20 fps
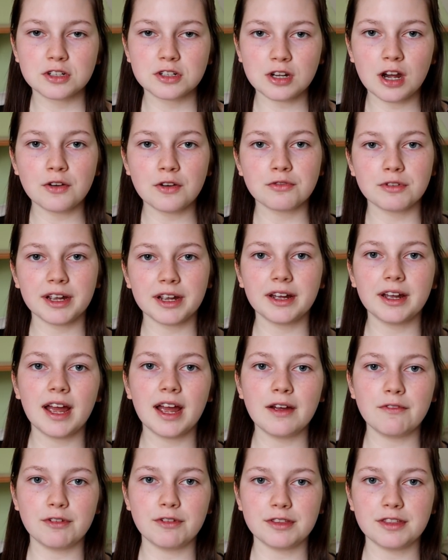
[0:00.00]
covering
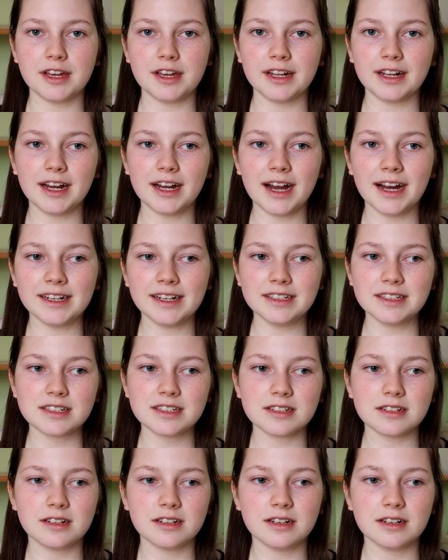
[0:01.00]
everything and